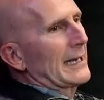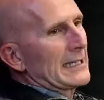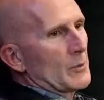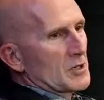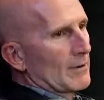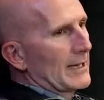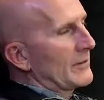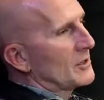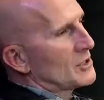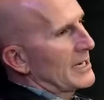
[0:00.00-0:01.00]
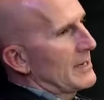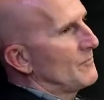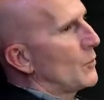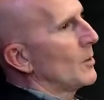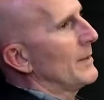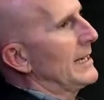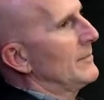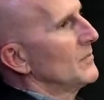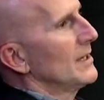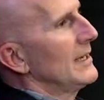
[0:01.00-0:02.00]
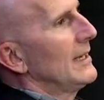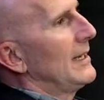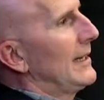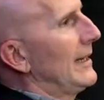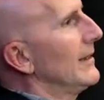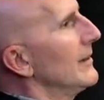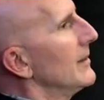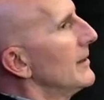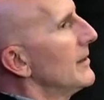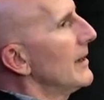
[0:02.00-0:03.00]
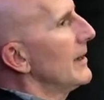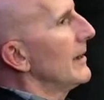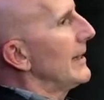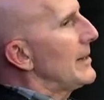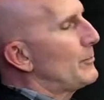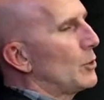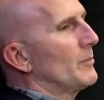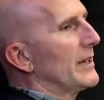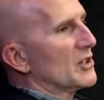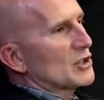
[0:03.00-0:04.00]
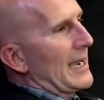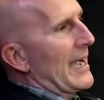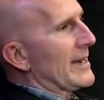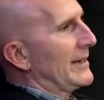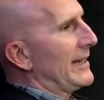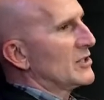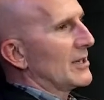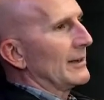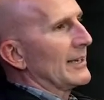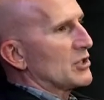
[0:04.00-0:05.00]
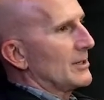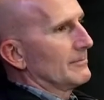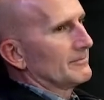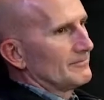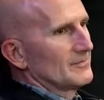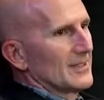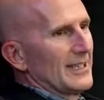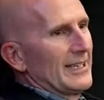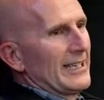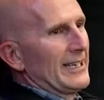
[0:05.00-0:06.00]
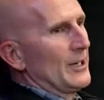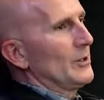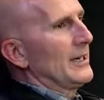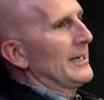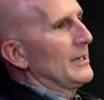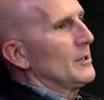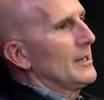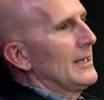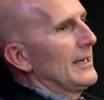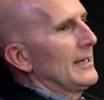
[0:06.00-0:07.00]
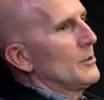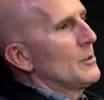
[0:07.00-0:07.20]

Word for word: was running the team for me, uh, uh, and he pulled me aside and he said, Listen, you know, uh, uh,